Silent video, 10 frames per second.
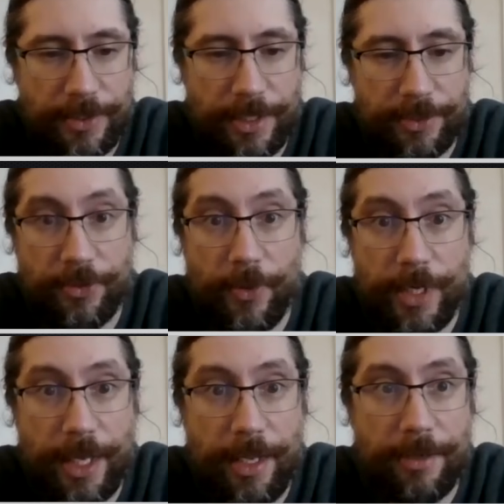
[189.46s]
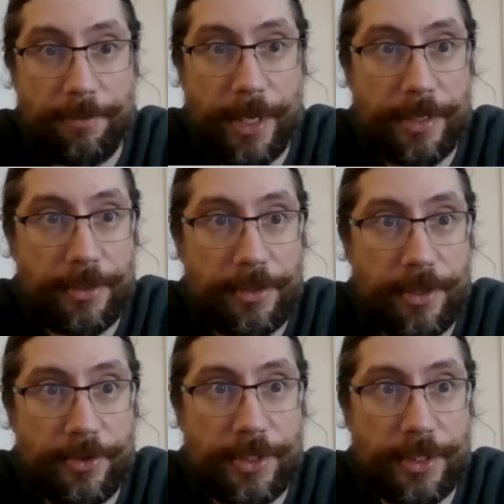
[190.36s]
as 28, but
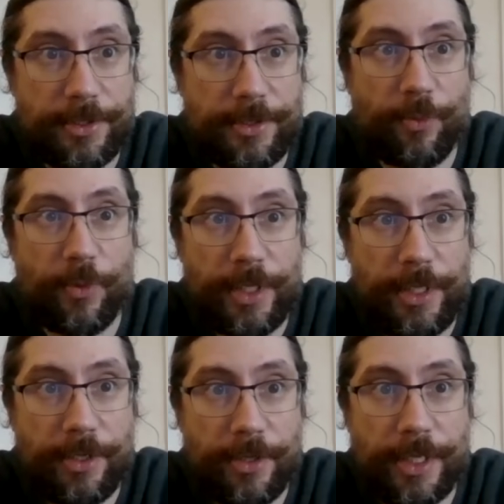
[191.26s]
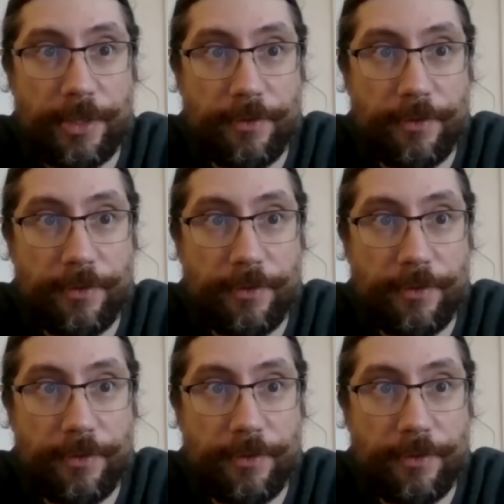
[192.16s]
there's still some really good